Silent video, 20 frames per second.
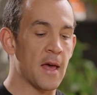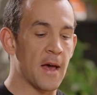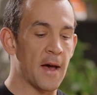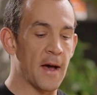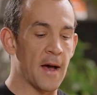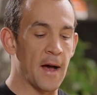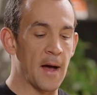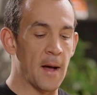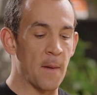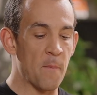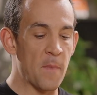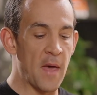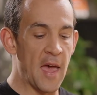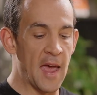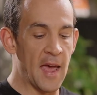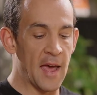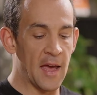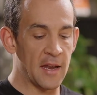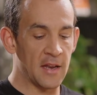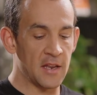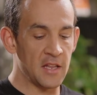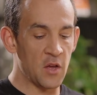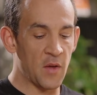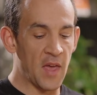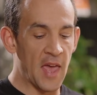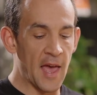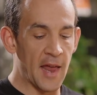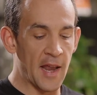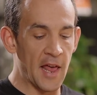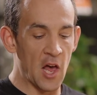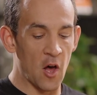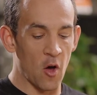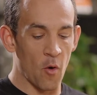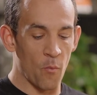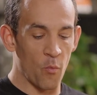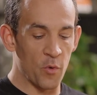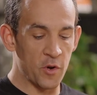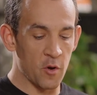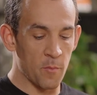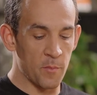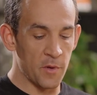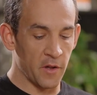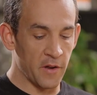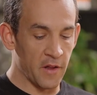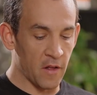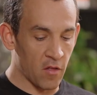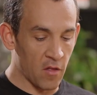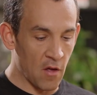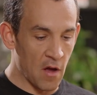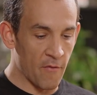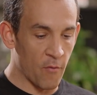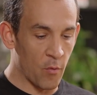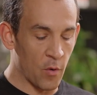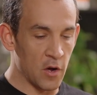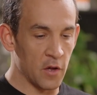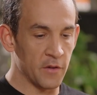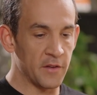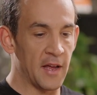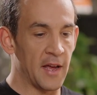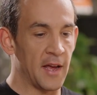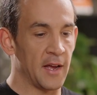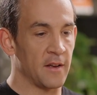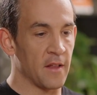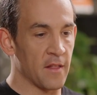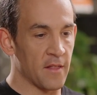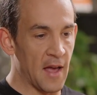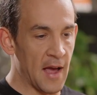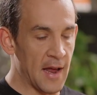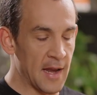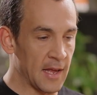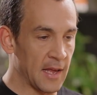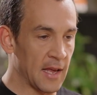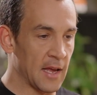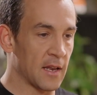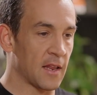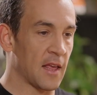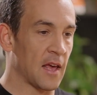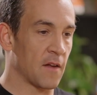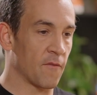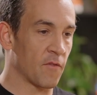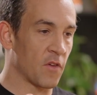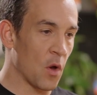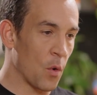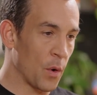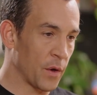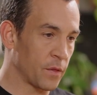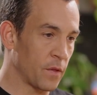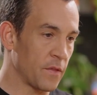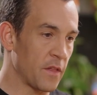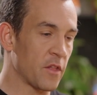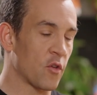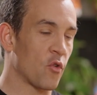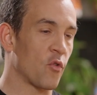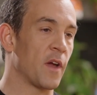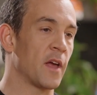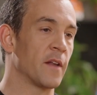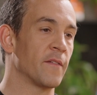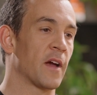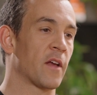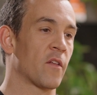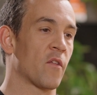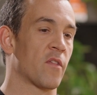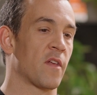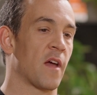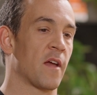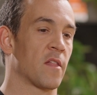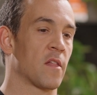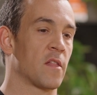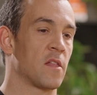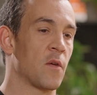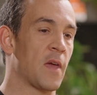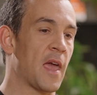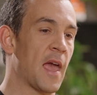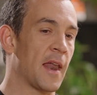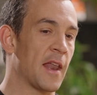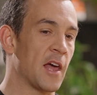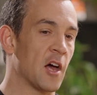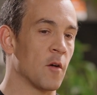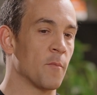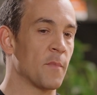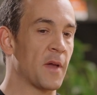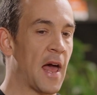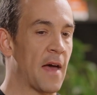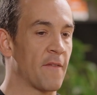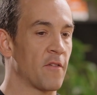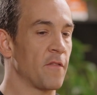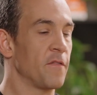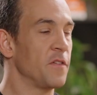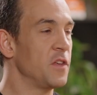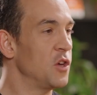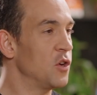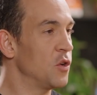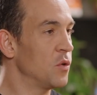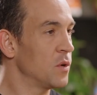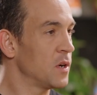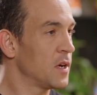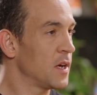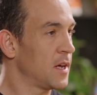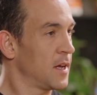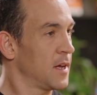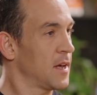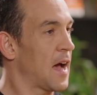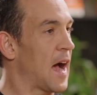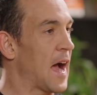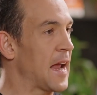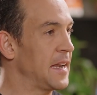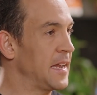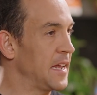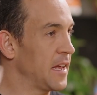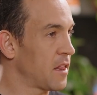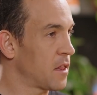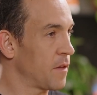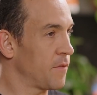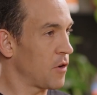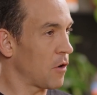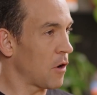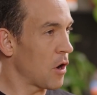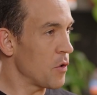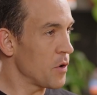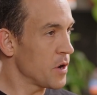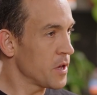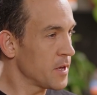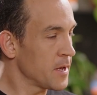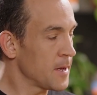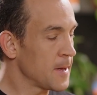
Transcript: And you can't help when you're building software all day, designing it, kind of going through these creative exercises. You can't help but have a few ideas of your own.